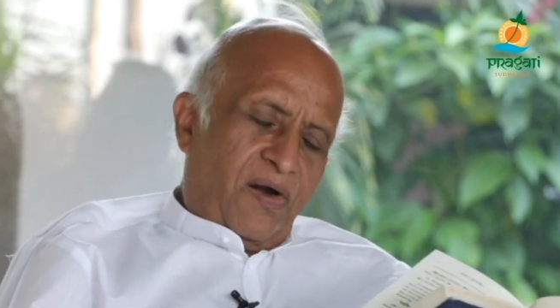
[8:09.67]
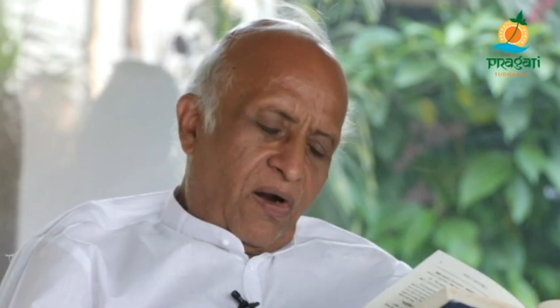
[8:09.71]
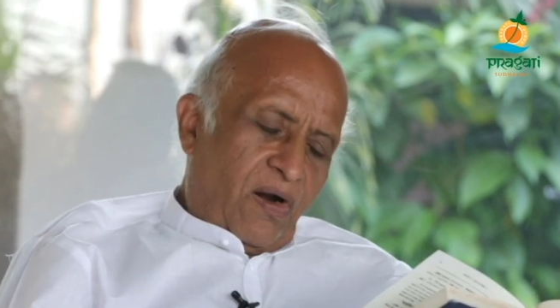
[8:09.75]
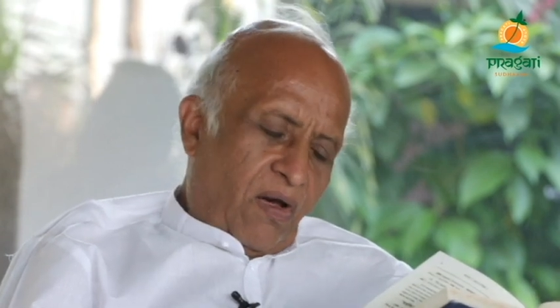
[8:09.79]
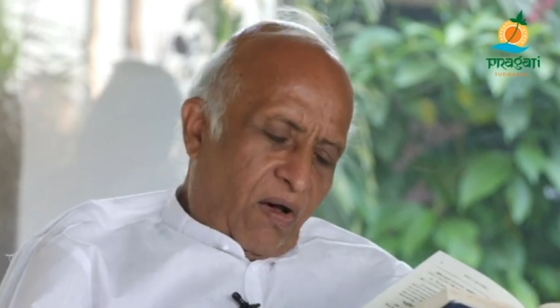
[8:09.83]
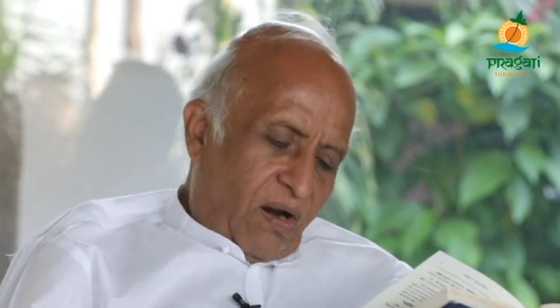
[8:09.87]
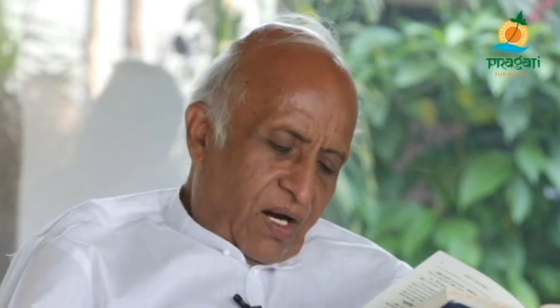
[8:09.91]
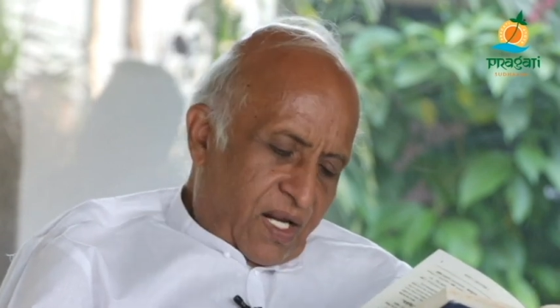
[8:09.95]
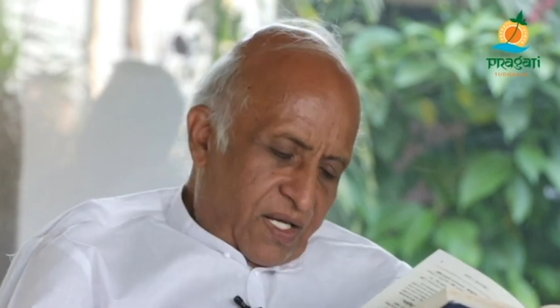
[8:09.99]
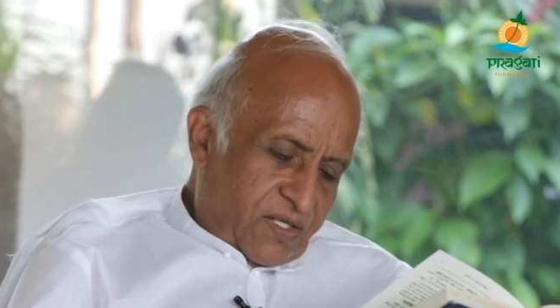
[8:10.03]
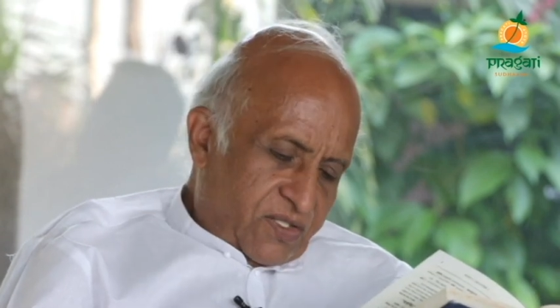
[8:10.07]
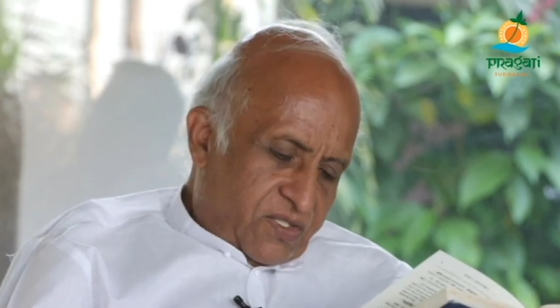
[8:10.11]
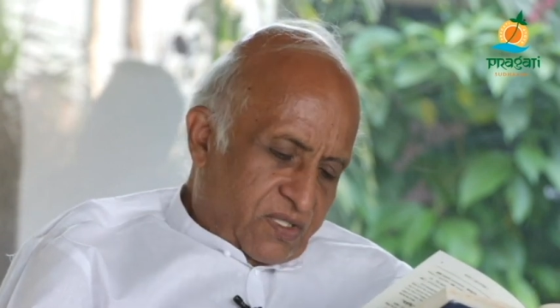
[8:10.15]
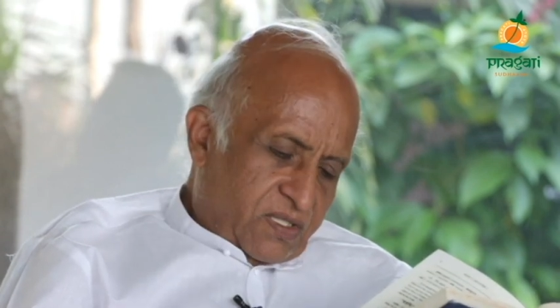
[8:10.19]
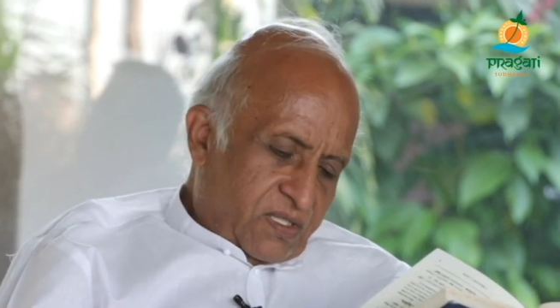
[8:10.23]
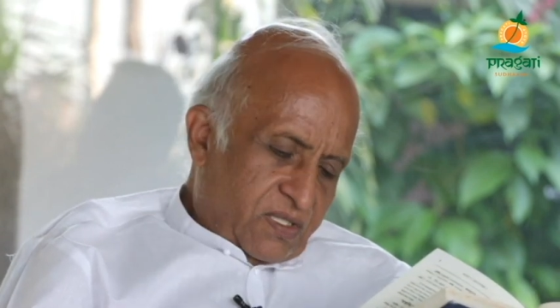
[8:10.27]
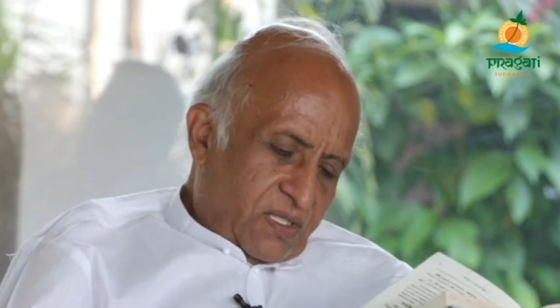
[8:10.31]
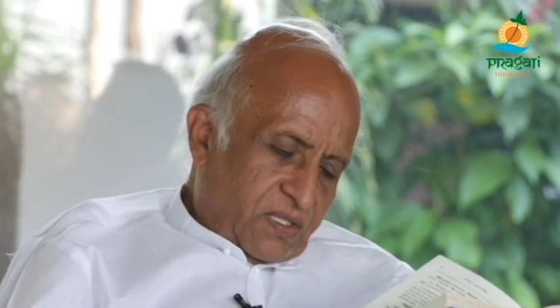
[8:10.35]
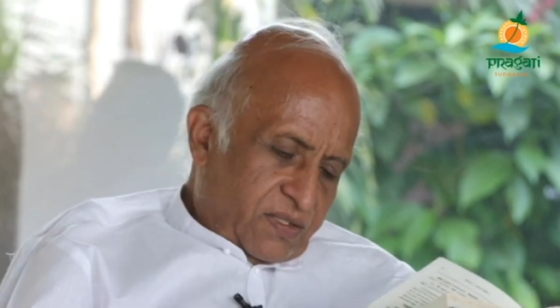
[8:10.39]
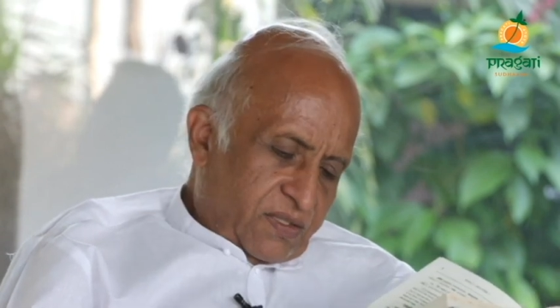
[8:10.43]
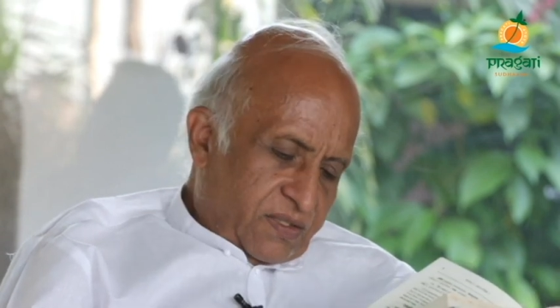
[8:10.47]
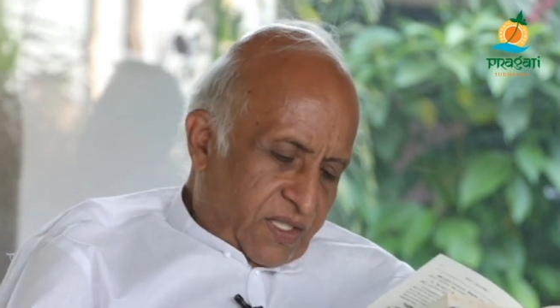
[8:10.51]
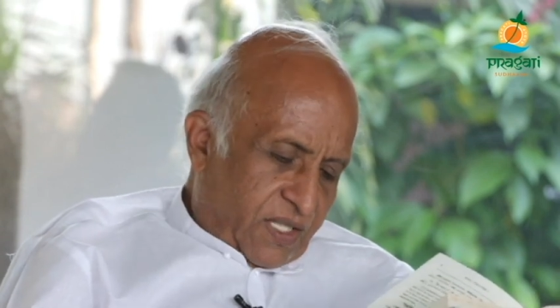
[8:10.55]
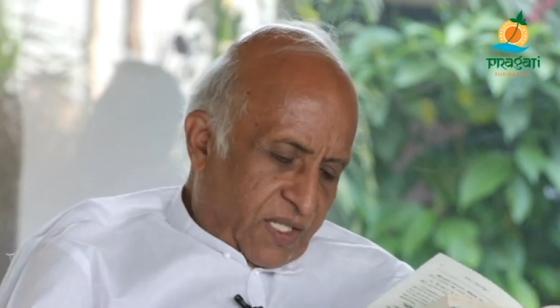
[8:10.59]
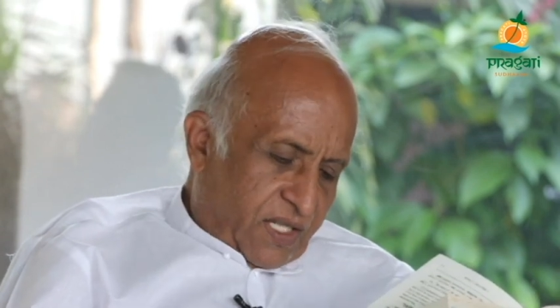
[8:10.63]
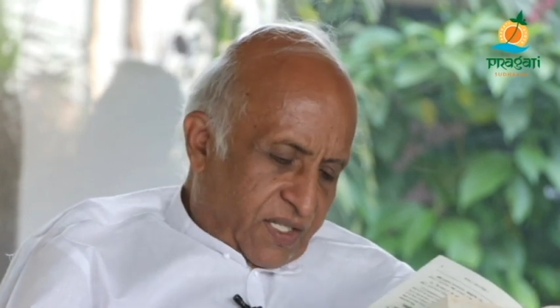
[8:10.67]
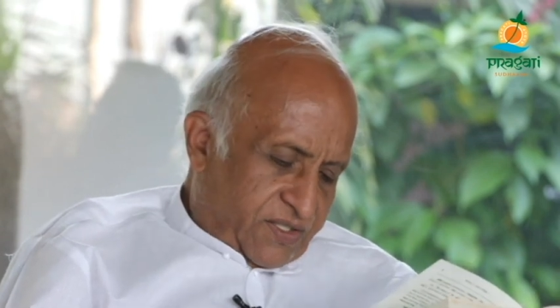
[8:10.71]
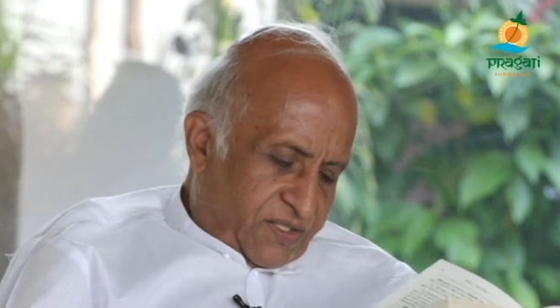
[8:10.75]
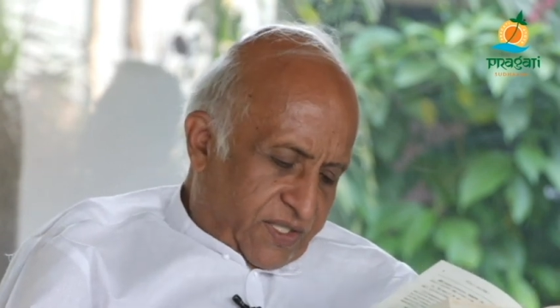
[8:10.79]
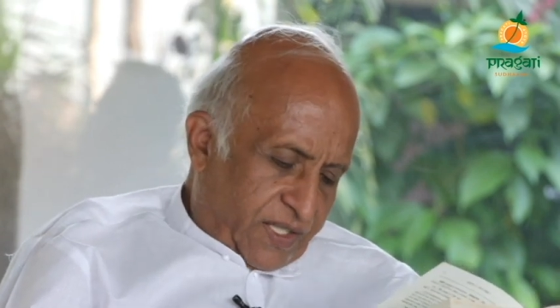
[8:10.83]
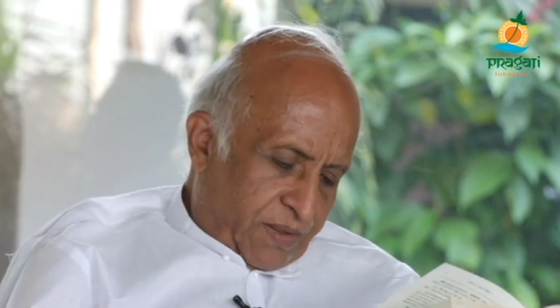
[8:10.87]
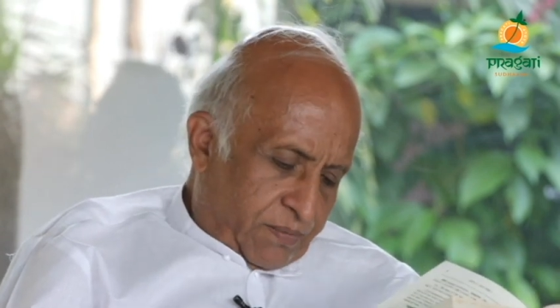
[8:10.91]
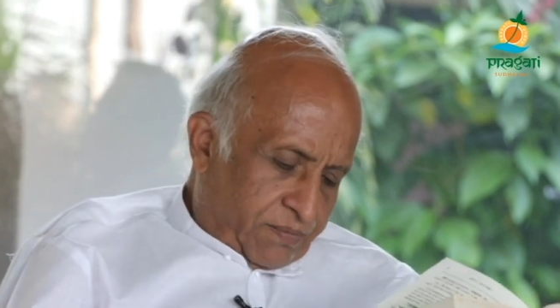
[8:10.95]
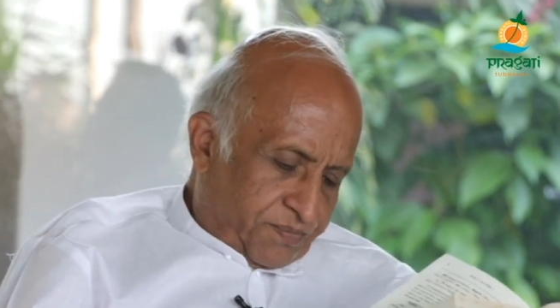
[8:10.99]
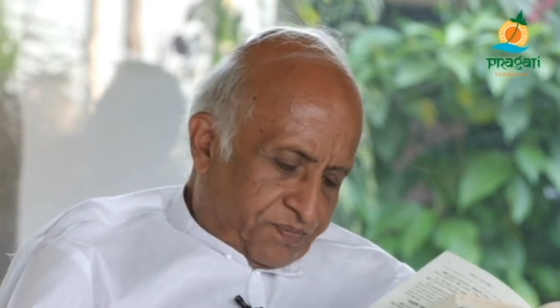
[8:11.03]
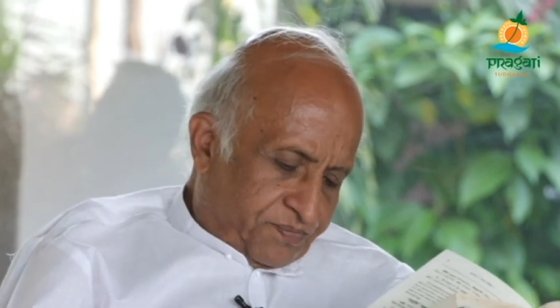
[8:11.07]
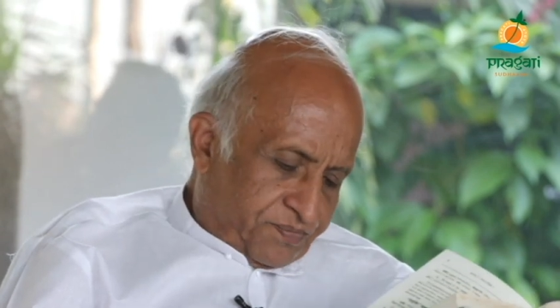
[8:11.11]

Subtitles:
knowledge? They are the same.